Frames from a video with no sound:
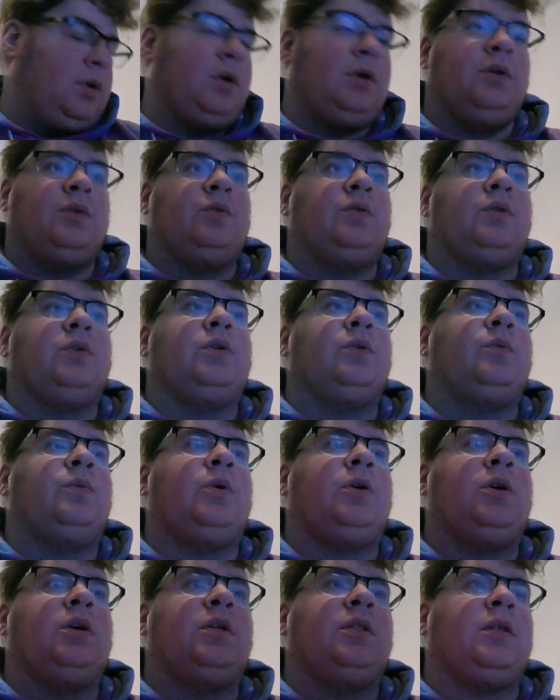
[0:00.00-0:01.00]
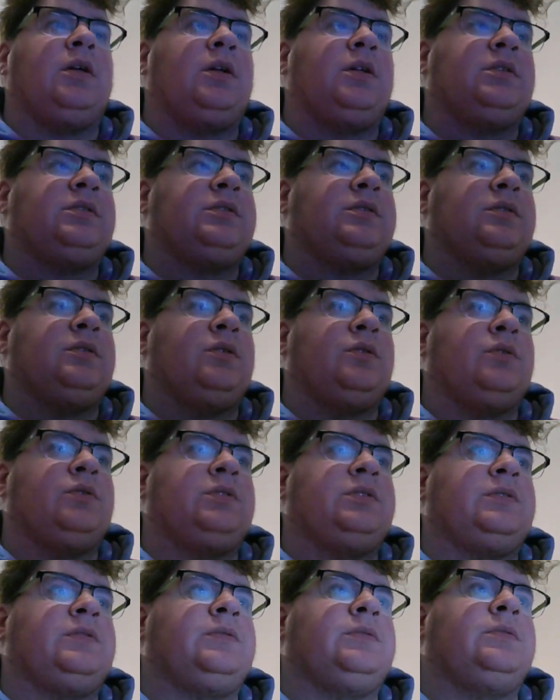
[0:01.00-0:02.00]
don't know why that's
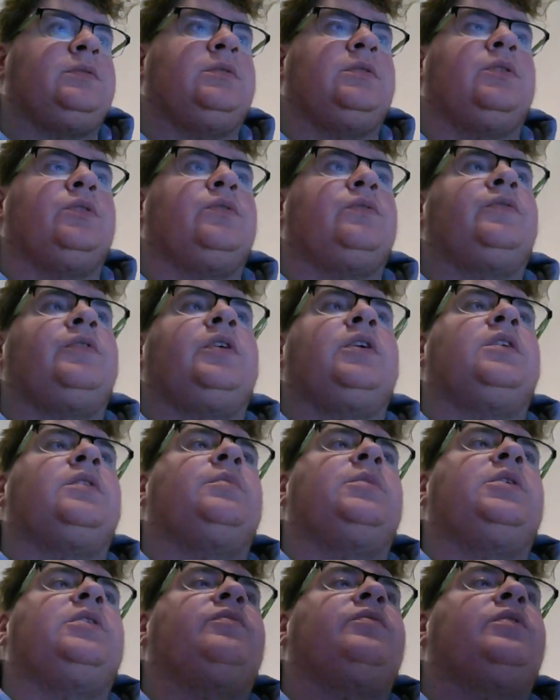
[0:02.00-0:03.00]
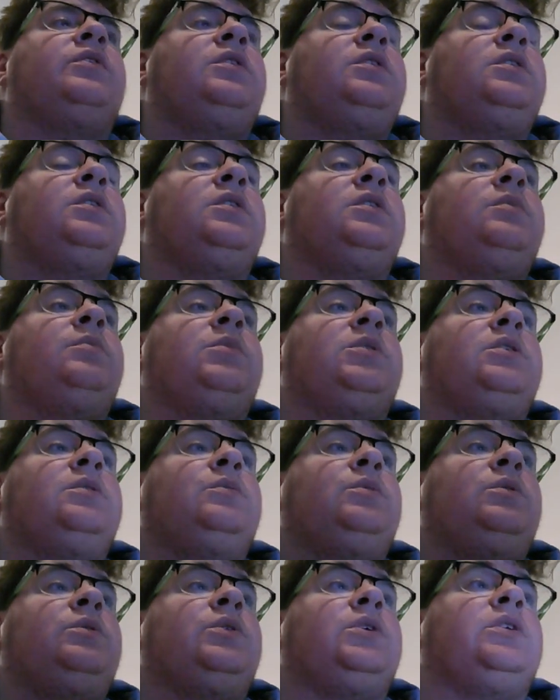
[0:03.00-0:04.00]
notifying me for anything,
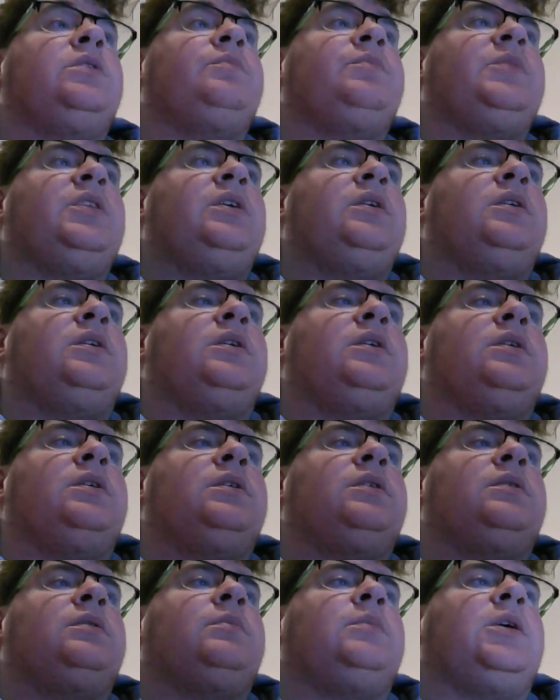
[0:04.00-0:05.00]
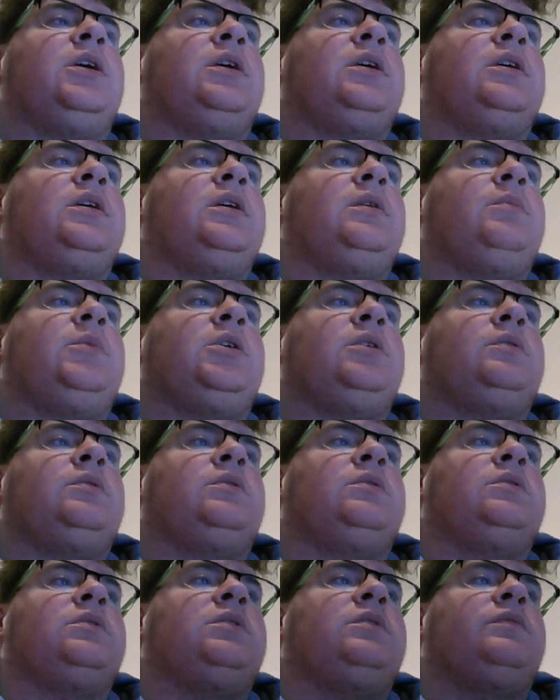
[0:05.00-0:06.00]
but okay. I came out
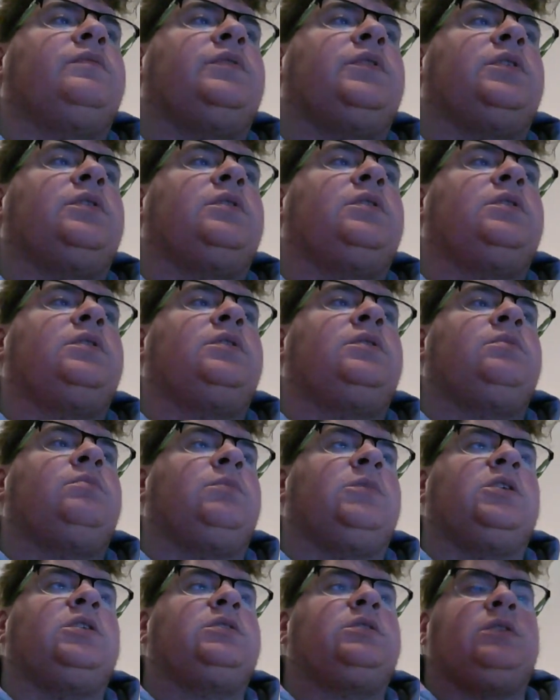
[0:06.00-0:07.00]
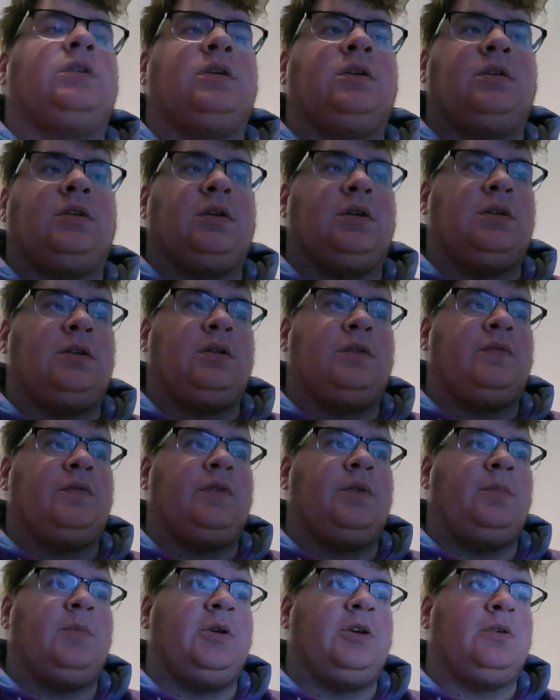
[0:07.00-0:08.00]
looking very much like a
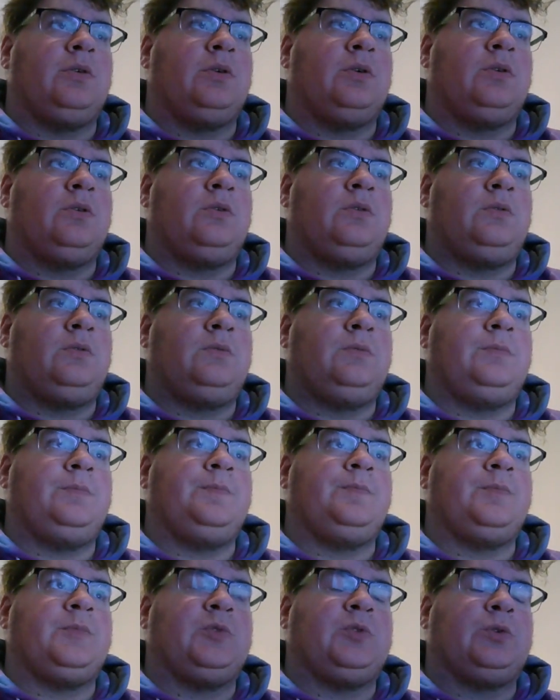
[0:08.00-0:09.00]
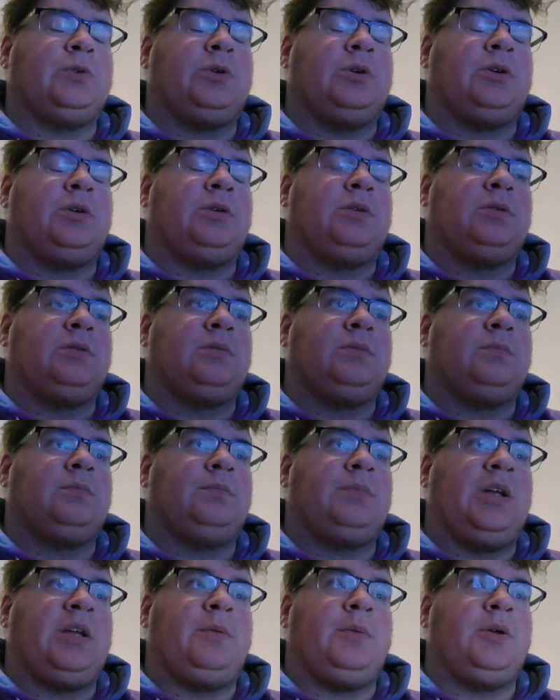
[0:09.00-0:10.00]
female girl, or a
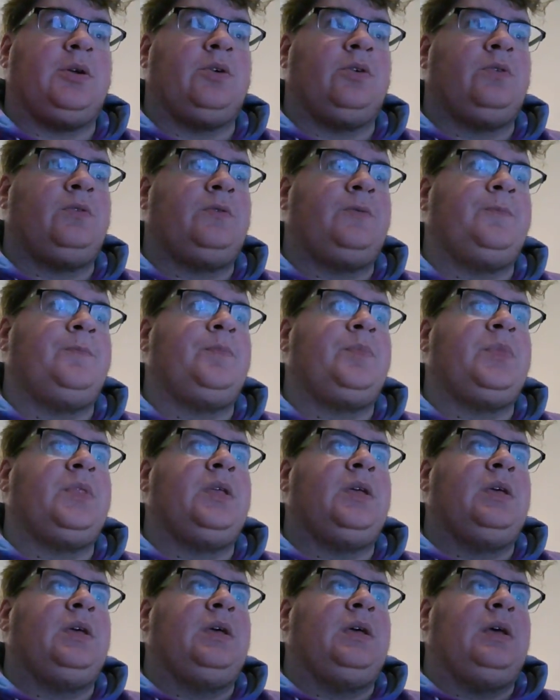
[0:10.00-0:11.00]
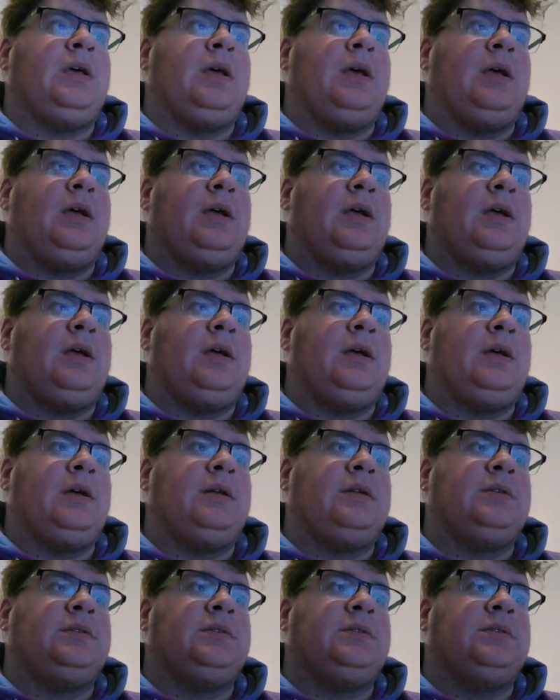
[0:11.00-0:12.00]
baby girl,
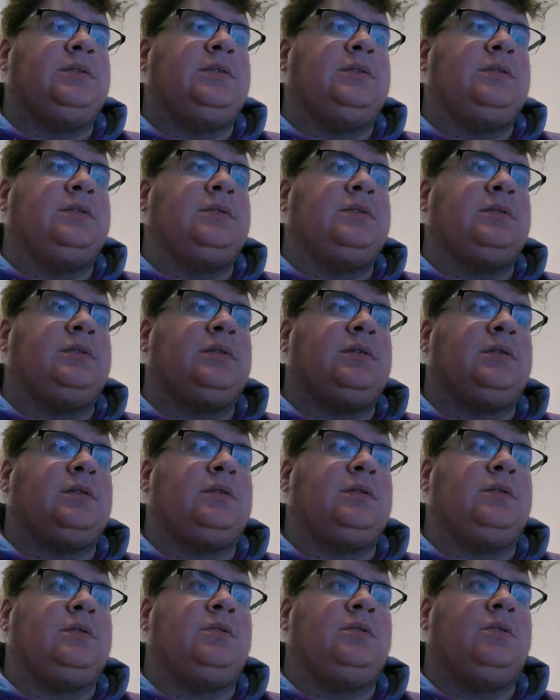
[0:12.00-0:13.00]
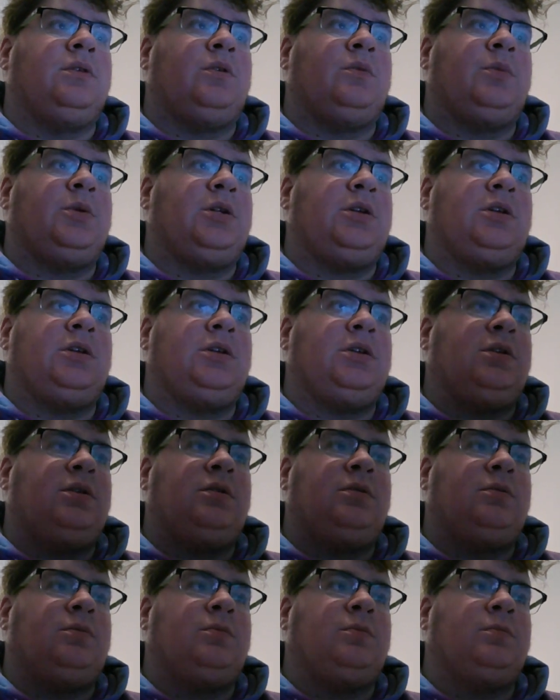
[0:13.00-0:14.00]
and
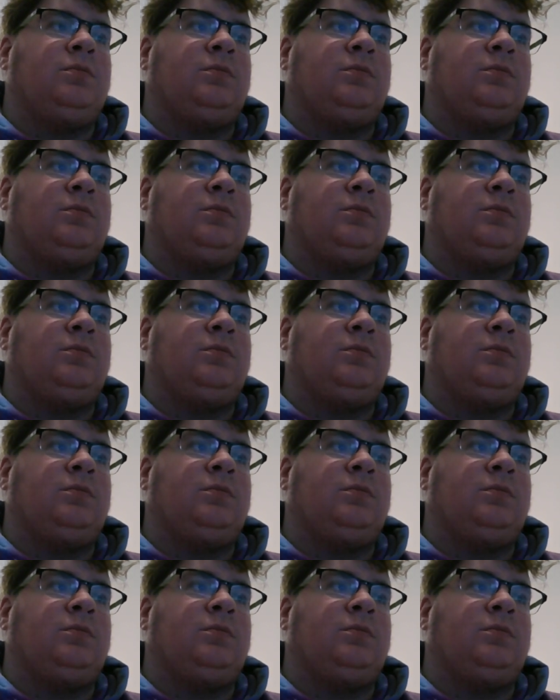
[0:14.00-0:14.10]
nobody